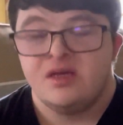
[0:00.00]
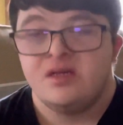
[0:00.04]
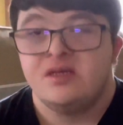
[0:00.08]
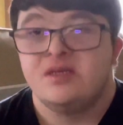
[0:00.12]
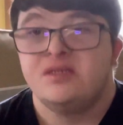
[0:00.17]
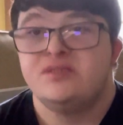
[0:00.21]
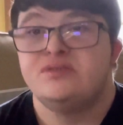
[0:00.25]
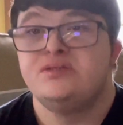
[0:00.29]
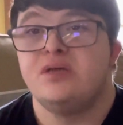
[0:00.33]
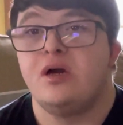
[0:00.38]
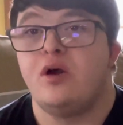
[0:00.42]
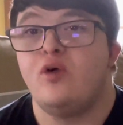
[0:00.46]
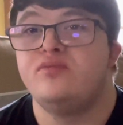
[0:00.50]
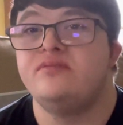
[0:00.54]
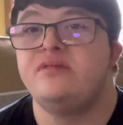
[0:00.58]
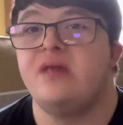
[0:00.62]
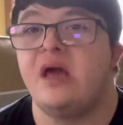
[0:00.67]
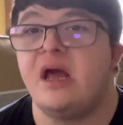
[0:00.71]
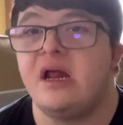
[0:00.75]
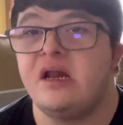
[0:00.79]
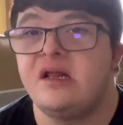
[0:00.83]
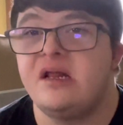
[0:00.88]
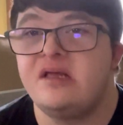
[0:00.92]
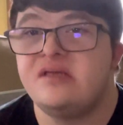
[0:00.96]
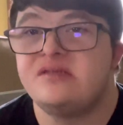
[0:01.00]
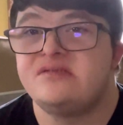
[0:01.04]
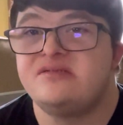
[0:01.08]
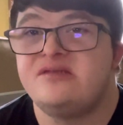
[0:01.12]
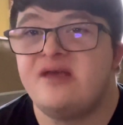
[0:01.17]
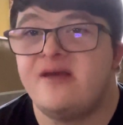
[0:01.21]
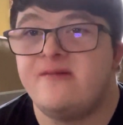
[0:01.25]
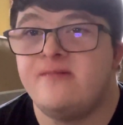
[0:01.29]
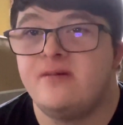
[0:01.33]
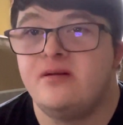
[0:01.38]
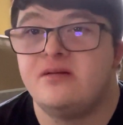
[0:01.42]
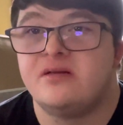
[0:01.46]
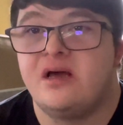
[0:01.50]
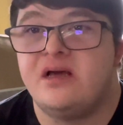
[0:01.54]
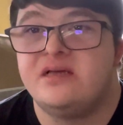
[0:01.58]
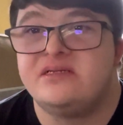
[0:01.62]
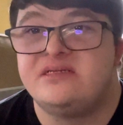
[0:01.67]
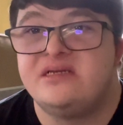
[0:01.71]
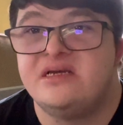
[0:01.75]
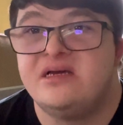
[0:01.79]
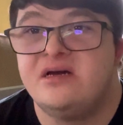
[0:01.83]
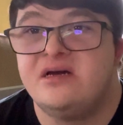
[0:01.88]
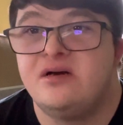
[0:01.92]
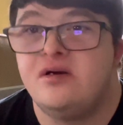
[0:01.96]
So that is it for
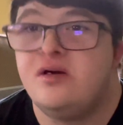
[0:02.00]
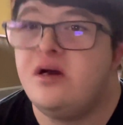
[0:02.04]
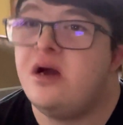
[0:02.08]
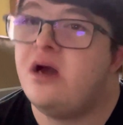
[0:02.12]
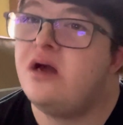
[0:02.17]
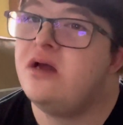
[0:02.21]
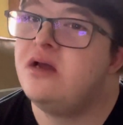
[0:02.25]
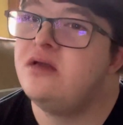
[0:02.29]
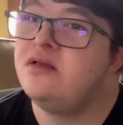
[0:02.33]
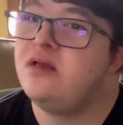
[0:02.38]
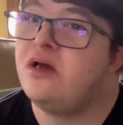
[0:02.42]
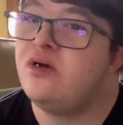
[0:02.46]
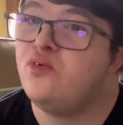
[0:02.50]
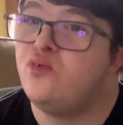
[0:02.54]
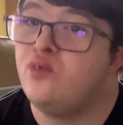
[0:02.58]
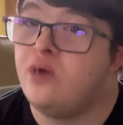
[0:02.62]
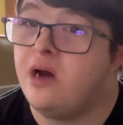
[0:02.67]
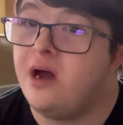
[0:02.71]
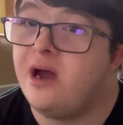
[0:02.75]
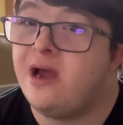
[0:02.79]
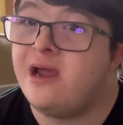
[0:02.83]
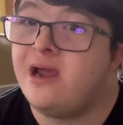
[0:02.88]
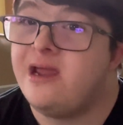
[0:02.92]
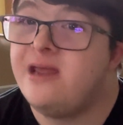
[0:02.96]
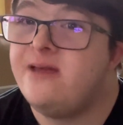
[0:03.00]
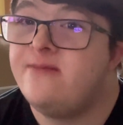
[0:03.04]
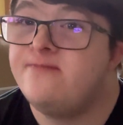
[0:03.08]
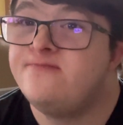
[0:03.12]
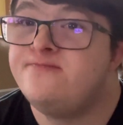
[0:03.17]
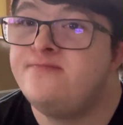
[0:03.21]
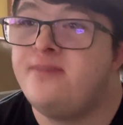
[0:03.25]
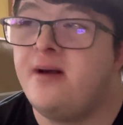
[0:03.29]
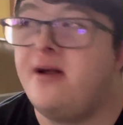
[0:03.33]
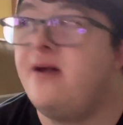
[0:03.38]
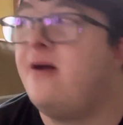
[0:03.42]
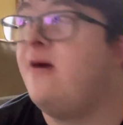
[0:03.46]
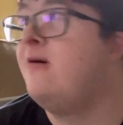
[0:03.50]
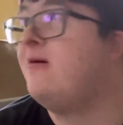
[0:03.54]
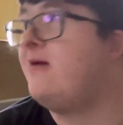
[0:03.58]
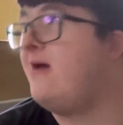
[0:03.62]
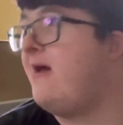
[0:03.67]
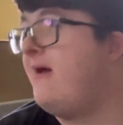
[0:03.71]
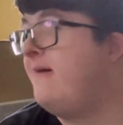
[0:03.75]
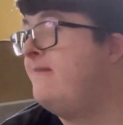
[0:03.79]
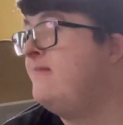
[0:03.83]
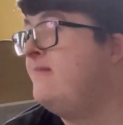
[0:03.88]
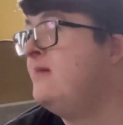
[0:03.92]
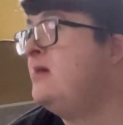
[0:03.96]
guys here. I don't know why, but
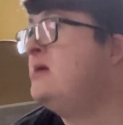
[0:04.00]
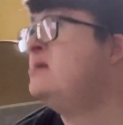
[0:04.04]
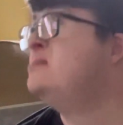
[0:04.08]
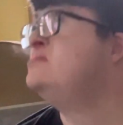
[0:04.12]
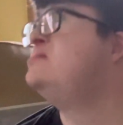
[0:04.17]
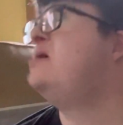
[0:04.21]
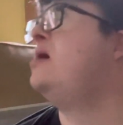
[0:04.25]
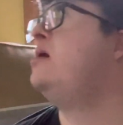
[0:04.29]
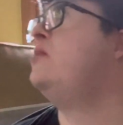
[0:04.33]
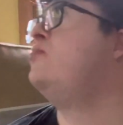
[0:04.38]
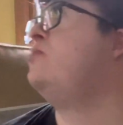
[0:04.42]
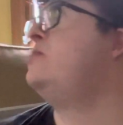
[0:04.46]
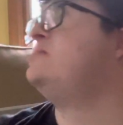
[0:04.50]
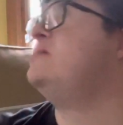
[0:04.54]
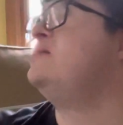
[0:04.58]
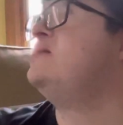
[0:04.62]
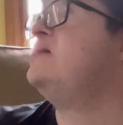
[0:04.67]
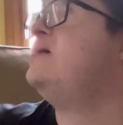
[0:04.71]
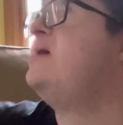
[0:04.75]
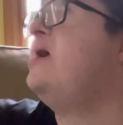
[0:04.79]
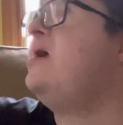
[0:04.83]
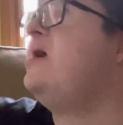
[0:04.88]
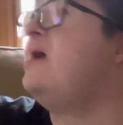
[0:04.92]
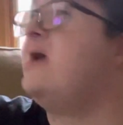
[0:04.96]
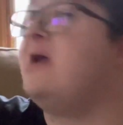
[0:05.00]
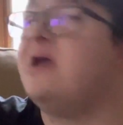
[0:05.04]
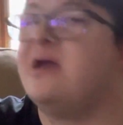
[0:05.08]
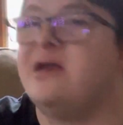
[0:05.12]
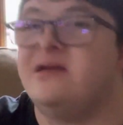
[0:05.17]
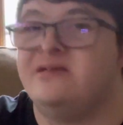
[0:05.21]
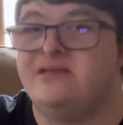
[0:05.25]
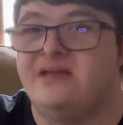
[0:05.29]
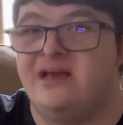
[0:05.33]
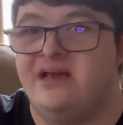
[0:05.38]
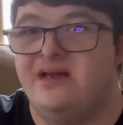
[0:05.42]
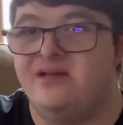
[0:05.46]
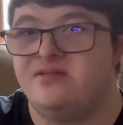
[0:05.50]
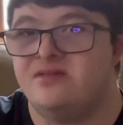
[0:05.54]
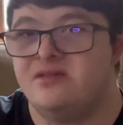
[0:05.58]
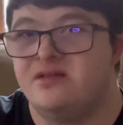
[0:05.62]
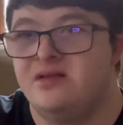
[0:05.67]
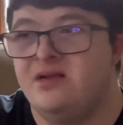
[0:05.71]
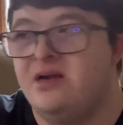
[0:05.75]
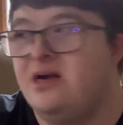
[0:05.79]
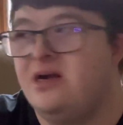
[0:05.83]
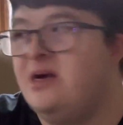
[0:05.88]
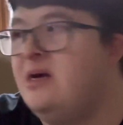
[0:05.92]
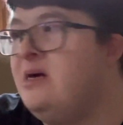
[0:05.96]
okay. So I wasn't kicking in it.
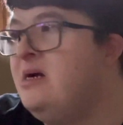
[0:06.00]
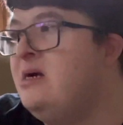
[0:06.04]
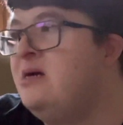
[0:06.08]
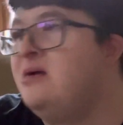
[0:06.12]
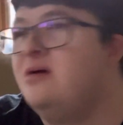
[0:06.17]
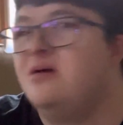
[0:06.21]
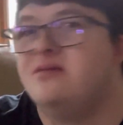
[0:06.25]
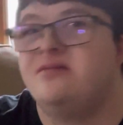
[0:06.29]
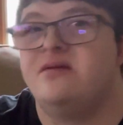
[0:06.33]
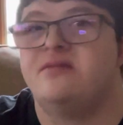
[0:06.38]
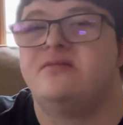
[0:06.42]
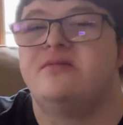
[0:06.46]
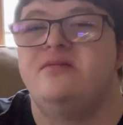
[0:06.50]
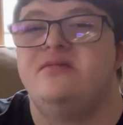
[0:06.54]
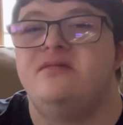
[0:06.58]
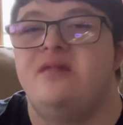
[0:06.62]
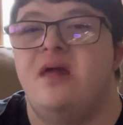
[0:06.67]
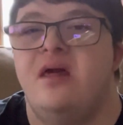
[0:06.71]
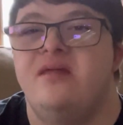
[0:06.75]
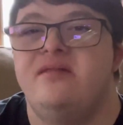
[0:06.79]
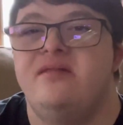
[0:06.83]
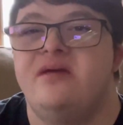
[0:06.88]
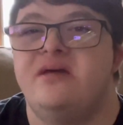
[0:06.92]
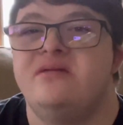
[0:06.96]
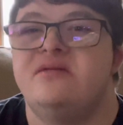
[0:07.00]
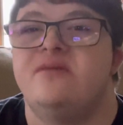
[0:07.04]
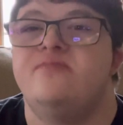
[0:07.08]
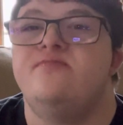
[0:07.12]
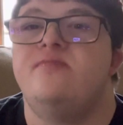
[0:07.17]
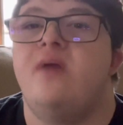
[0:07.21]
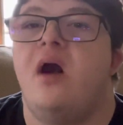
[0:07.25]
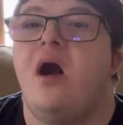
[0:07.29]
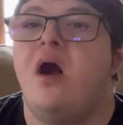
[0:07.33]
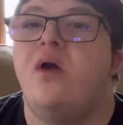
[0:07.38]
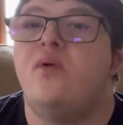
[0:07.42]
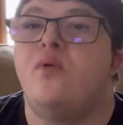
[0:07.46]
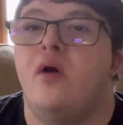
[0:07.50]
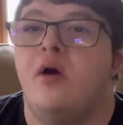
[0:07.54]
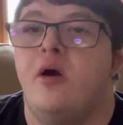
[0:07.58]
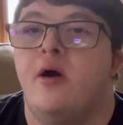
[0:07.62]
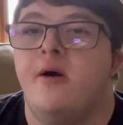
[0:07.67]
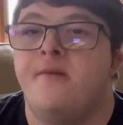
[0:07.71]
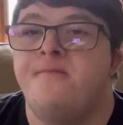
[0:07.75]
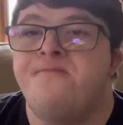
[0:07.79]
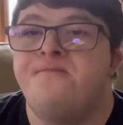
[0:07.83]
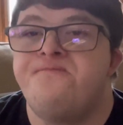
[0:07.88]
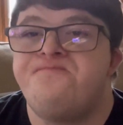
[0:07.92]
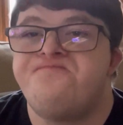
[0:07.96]
Then
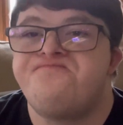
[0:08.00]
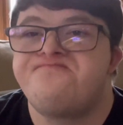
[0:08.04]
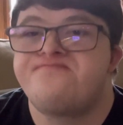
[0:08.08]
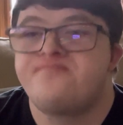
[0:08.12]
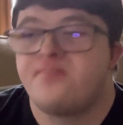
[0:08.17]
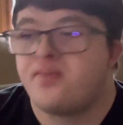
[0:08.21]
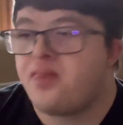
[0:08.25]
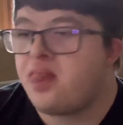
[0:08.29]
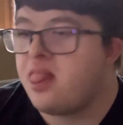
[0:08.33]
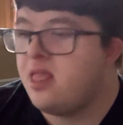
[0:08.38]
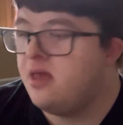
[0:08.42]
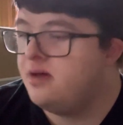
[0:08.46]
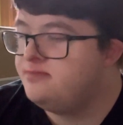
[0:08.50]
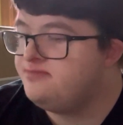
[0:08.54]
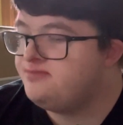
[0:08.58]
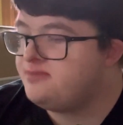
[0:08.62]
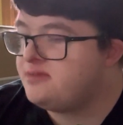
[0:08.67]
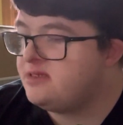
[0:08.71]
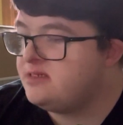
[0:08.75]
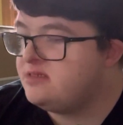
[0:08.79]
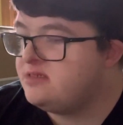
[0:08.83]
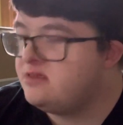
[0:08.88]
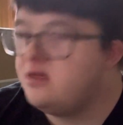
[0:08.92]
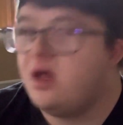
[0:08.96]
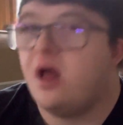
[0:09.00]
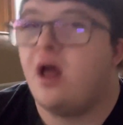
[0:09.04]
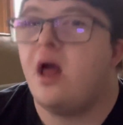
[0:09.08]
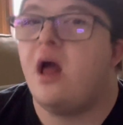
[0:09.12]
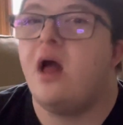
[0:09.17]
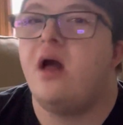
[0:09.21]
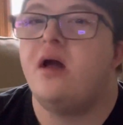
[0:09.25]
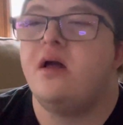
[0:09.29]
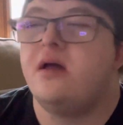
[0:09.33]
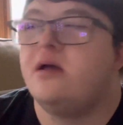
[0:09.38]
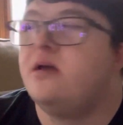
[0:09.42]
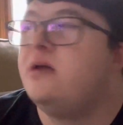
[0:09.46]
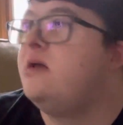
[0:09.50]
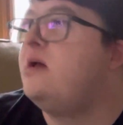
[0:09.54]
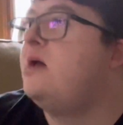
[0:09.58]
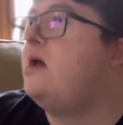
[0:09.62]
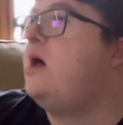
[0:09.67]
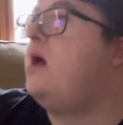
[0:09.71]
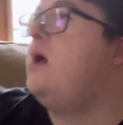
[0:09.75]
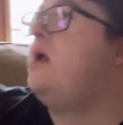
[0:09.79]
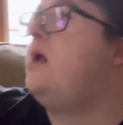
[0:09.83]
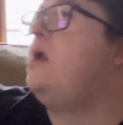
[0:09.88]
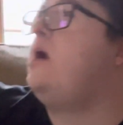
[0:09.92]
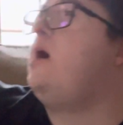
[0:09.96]
tomorrow, I
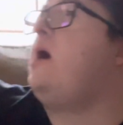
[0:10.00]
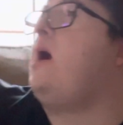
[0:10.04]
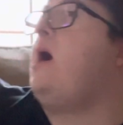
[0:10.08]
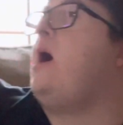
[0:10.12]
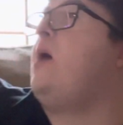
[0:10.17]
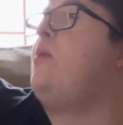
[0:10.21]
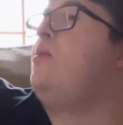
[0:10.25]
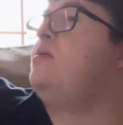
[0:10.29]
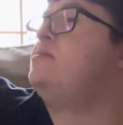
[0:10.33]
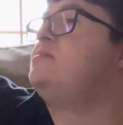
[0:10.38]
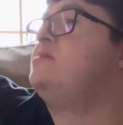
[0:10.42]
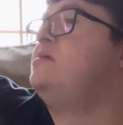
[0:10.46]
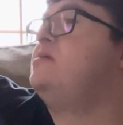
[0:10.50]
was